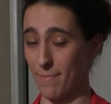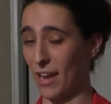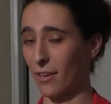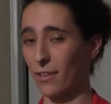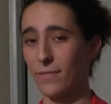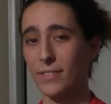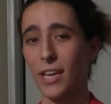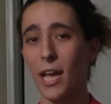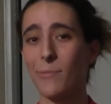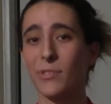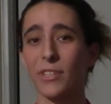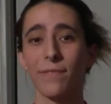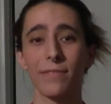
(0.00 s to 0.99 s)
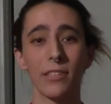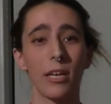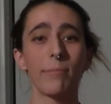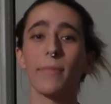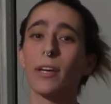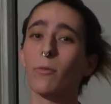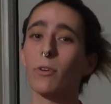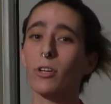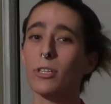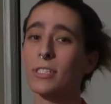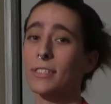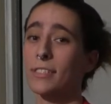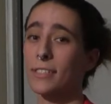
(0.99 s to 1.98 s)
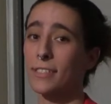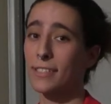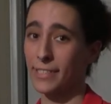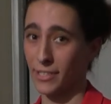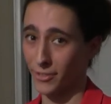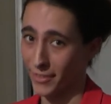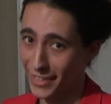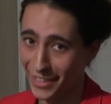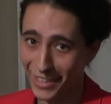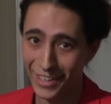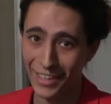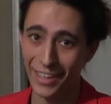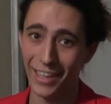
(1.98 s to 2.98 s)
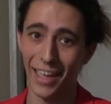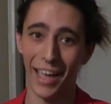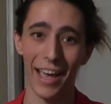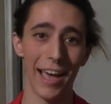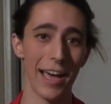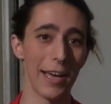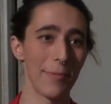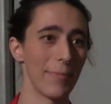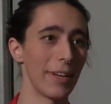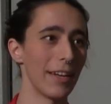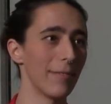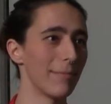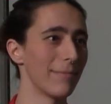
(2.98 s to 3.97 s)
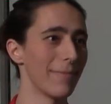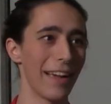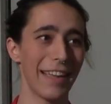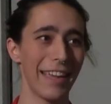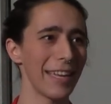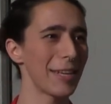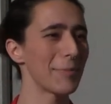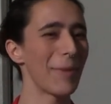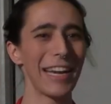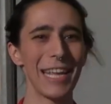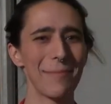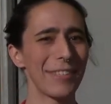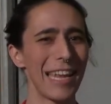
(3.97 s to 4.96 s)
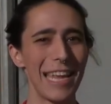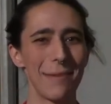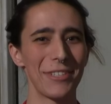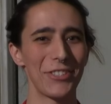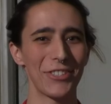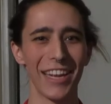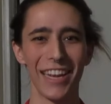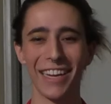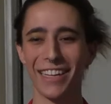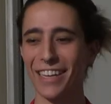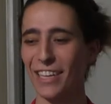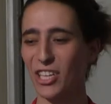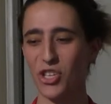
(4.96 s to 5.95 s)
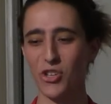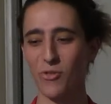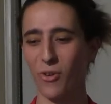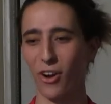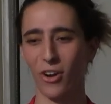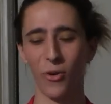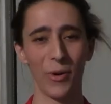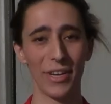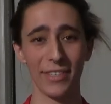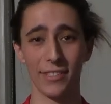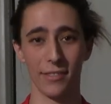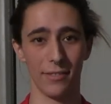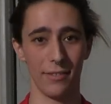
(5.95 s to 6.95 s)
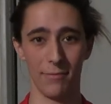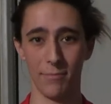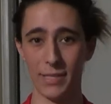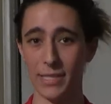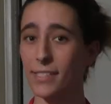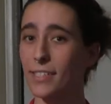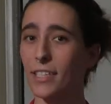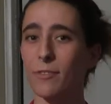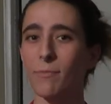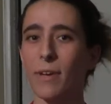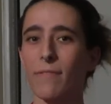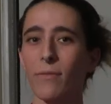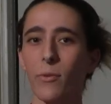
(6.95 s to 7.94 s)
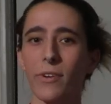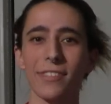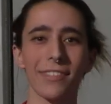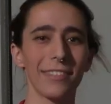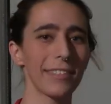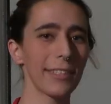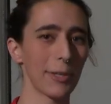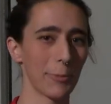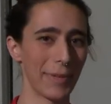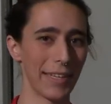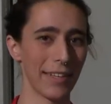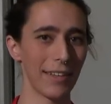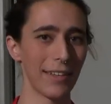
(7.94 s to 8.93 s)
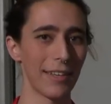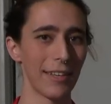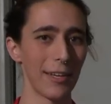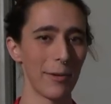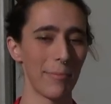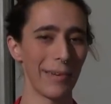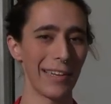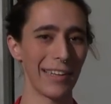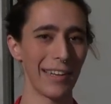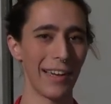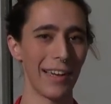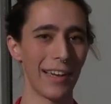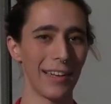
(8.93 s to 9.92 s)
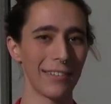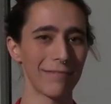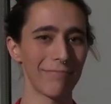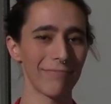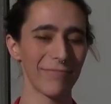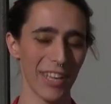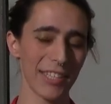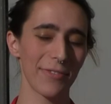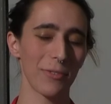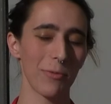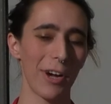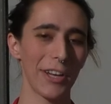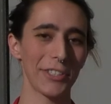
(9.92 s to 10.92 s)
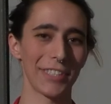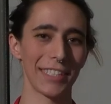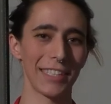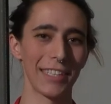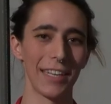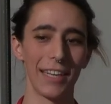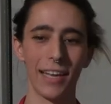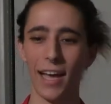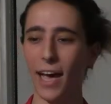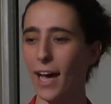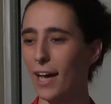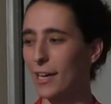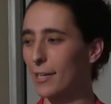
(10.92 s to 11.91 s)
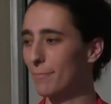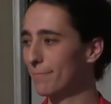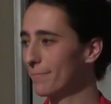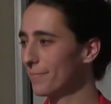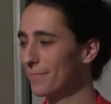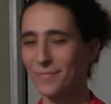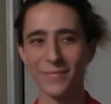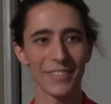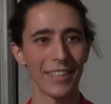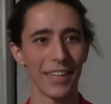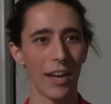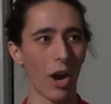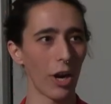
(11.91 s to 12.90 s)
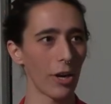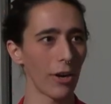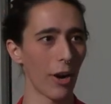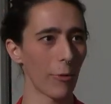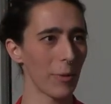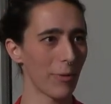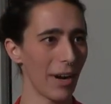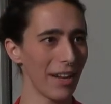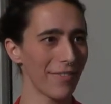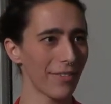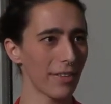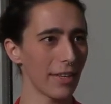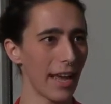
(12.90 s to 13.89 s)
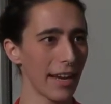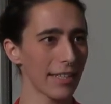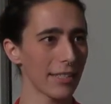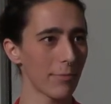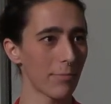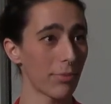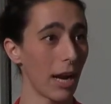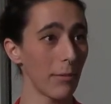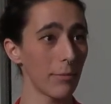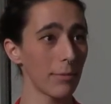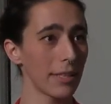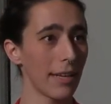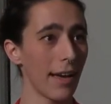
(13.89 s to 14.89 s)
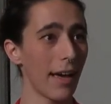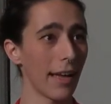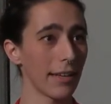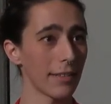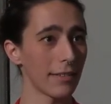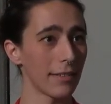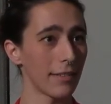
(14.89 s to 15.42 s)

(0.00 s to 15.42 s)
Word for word: amount of times I flub my words is endearing. Um, uh, again, my name's Amy Jade. You are going to be sick of my voice in a little bit, but uh, thanks for watching. Um, are, are we ready for the next? Probably not.